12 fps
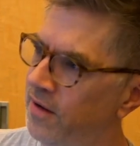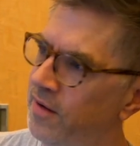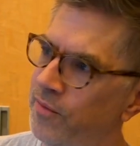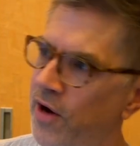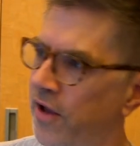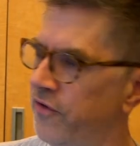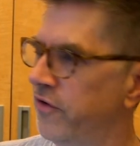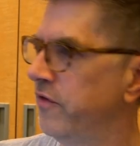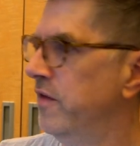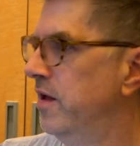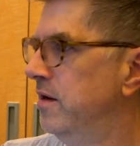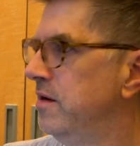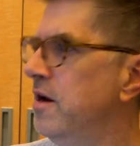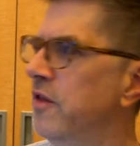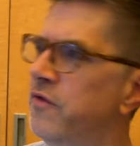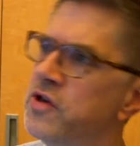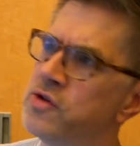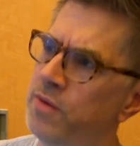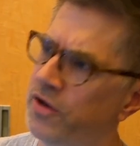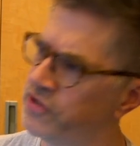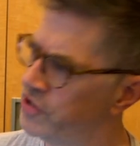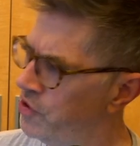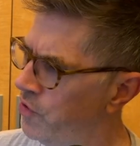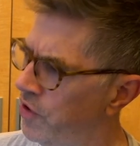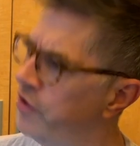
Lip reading: browsers, and then the vision models are newer.